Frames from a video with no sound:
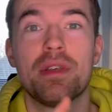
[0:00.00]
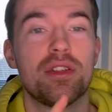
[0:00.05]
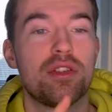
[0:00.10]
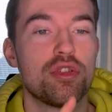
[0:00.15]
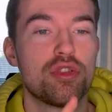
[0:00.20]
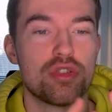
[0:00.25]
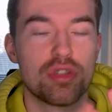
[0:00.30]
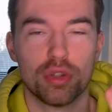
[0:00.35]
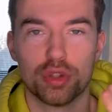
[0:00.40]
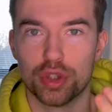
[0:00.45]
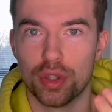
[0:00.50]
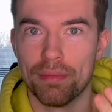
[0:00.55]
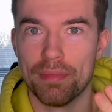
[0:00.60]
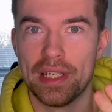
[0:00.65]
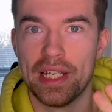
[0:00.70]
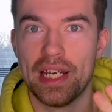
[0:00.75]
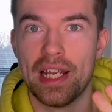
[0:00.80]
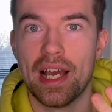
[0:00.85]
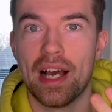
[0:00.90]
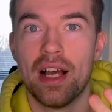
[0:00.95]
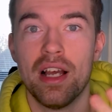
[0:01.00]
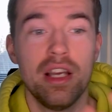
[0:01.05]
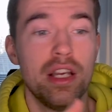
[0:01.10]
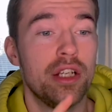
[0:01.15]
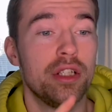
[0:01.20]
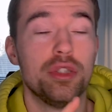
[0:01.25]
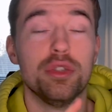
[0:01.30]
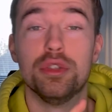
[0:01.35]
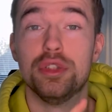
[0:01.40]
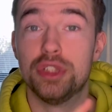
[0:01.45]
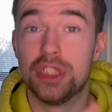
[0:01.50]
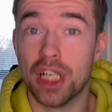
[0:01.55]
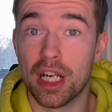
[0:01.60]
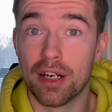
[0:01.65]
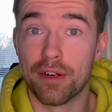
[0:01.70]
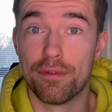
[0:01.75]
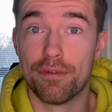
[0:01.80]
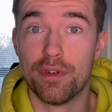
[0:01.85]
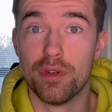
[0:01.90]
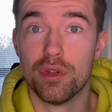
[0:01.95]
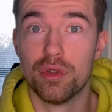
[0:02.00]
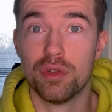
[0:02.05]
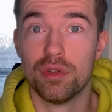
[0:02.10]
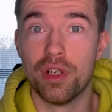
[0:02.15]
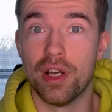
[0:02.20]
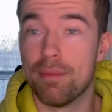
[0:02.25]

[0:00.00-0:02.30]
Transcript: to social media, to junk food.